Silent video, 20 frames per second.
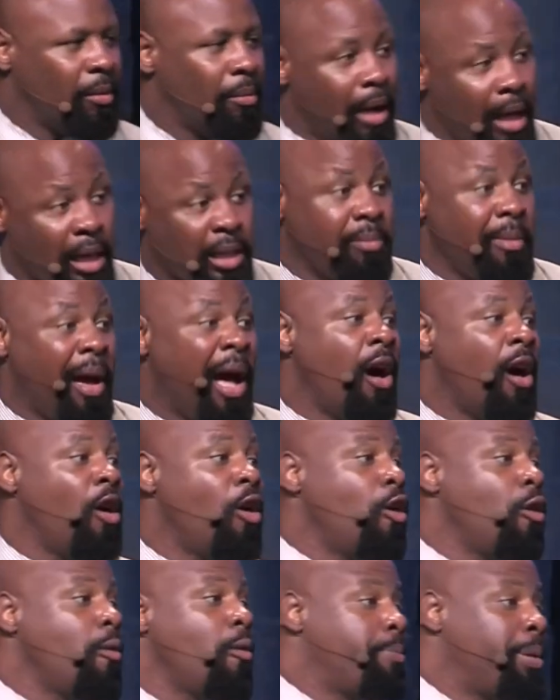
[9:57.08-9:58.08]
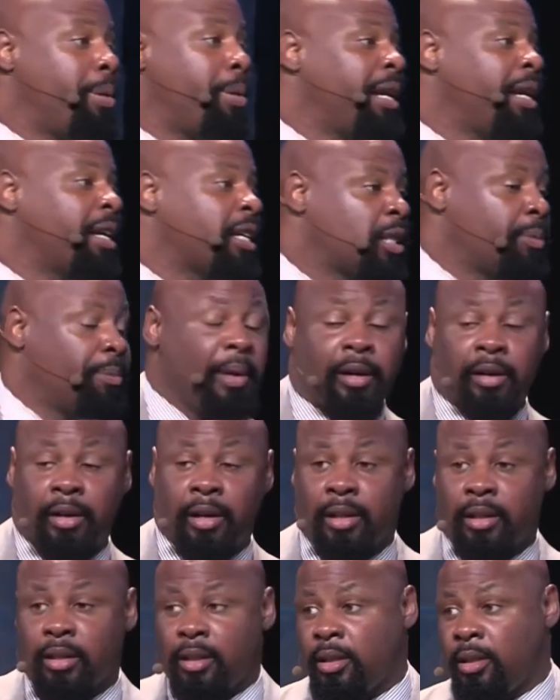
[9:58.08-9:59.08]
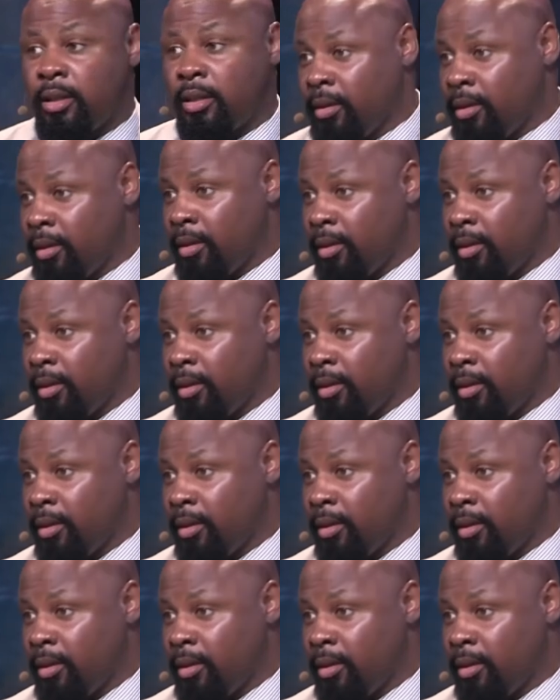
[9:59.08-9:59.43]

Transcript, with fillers: because my own pit experience